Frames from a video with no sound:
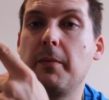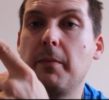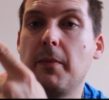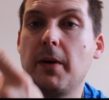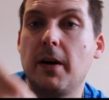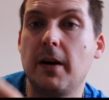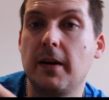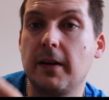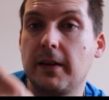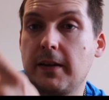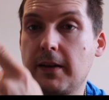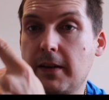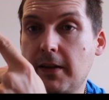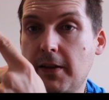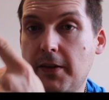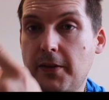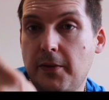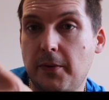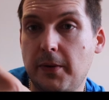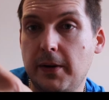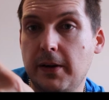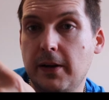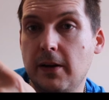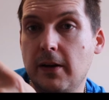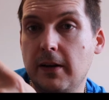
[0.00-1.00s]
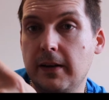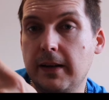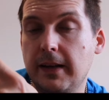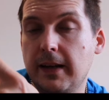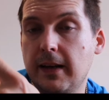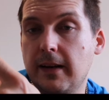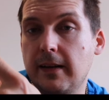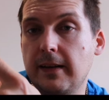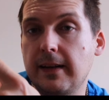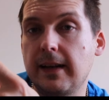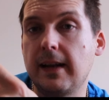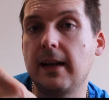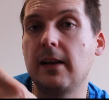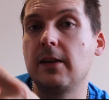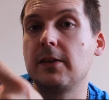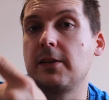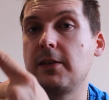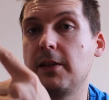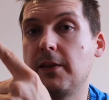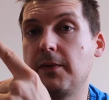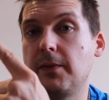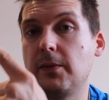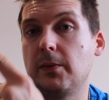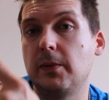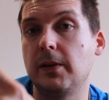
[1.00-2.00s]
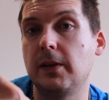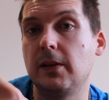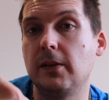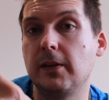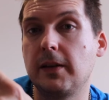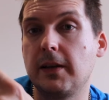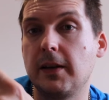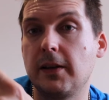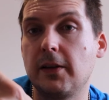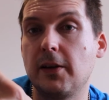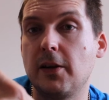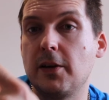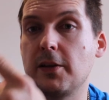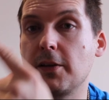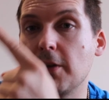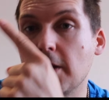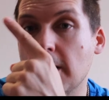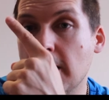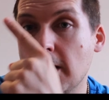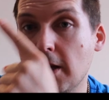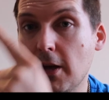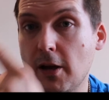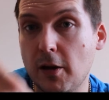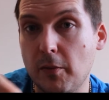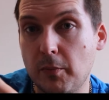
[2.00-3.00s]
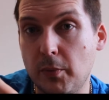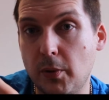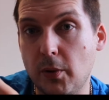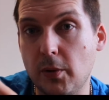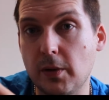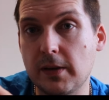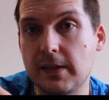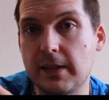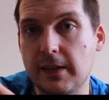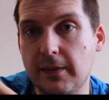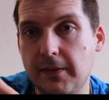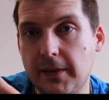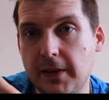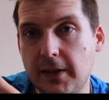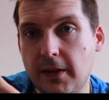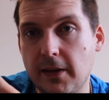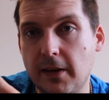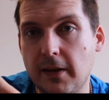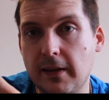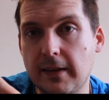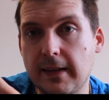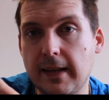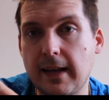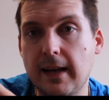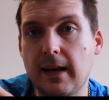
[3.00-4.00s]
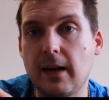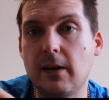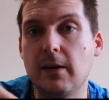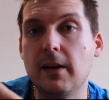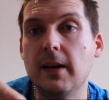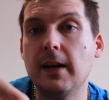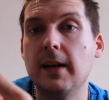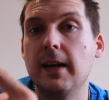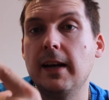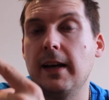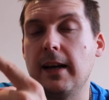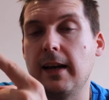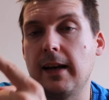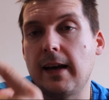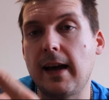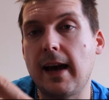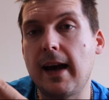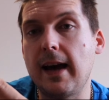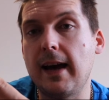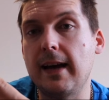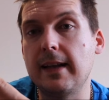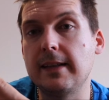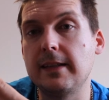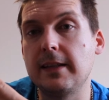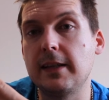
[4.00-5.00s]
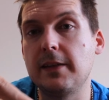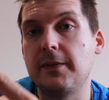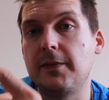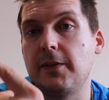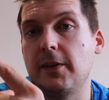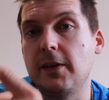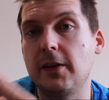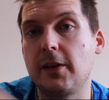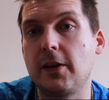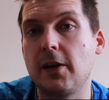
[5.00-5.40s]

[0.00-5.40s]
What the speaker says: Mark III on here now. So if you want to look at those, pause the video now, and if you